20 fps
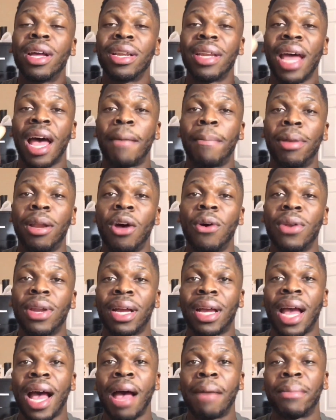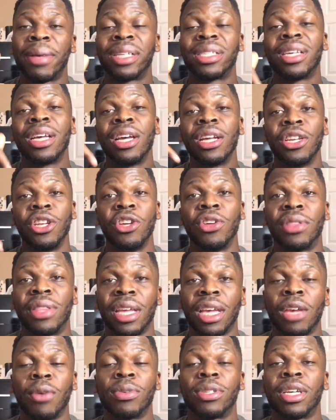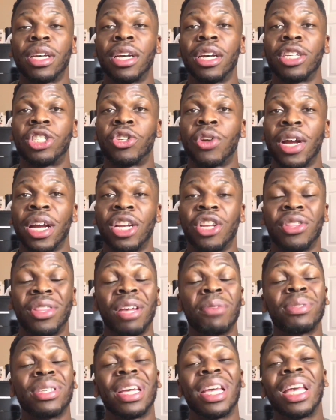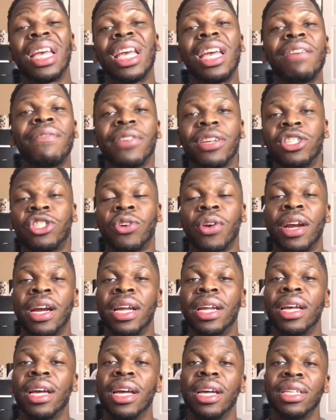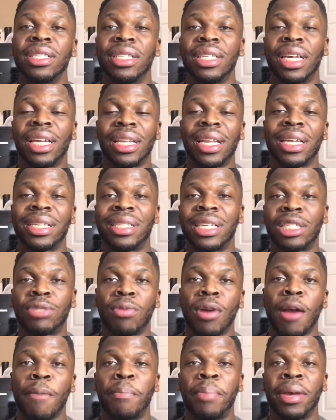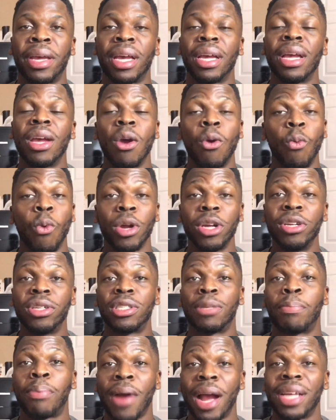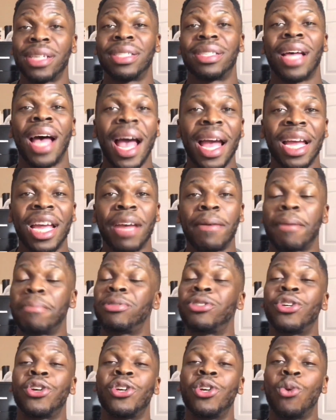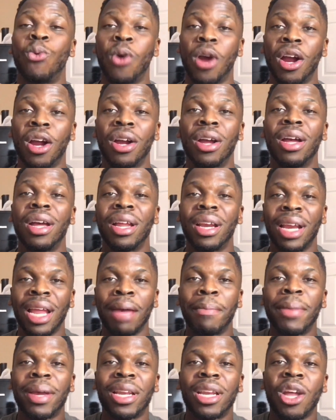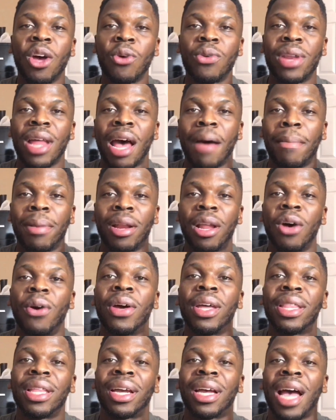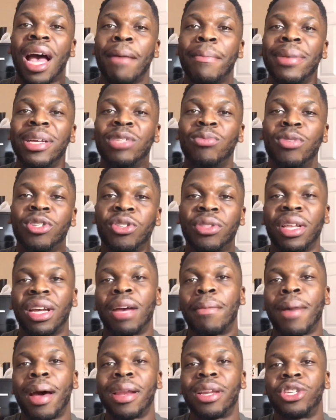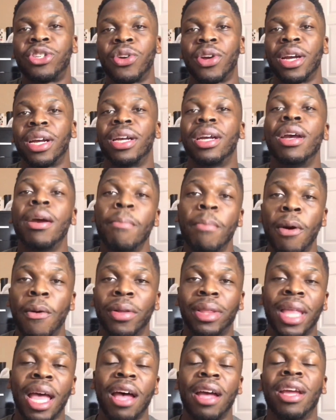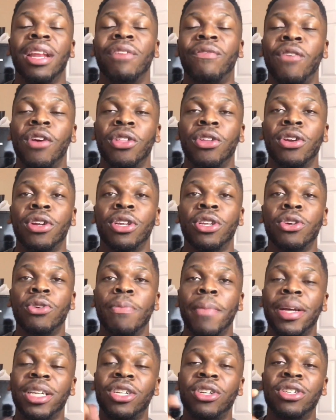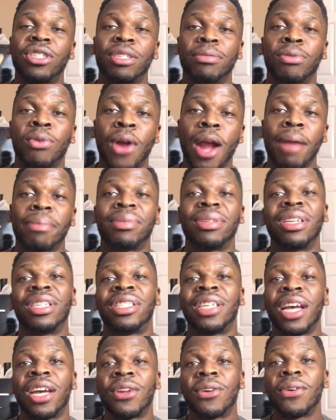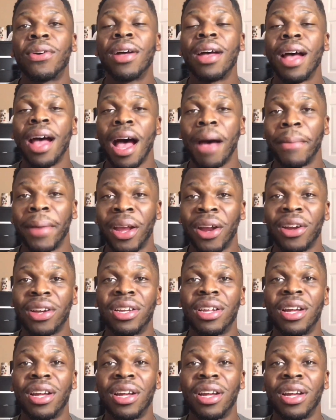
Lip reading: down below in the comments. Do you think it was a good trade? Do you think it was an even trade to get that six-round pick? Were you surprised as I am? I'm sure you were. Let me know down below in the comments what you think about the trade. But without any further ado, make sure you subscribe to the channel. I'm Aaron